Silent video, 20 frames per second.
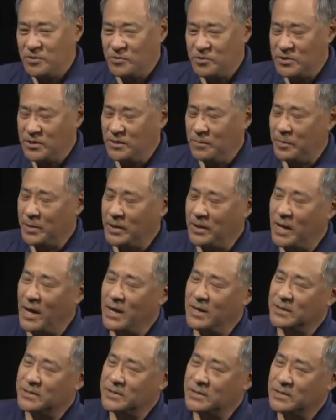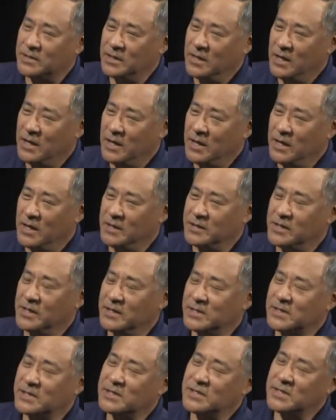GPS. It
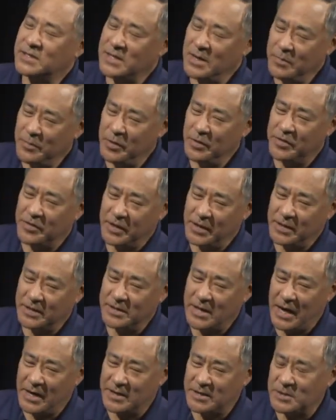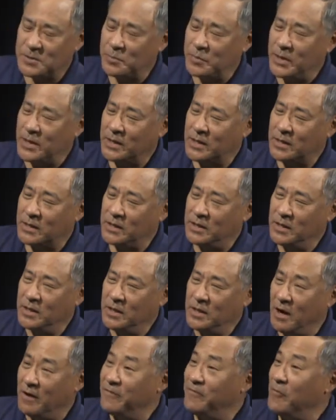does simple things, how to speak
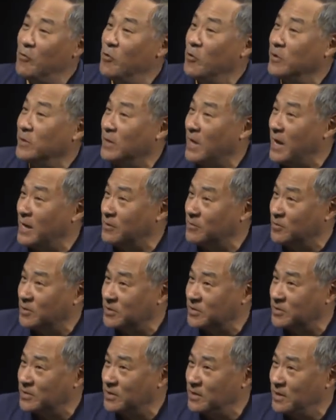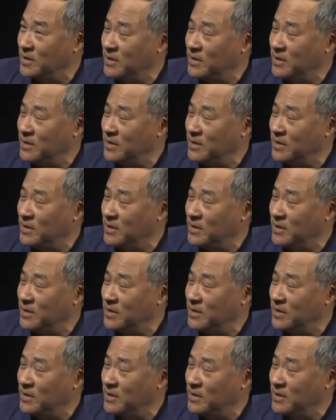a foreign language,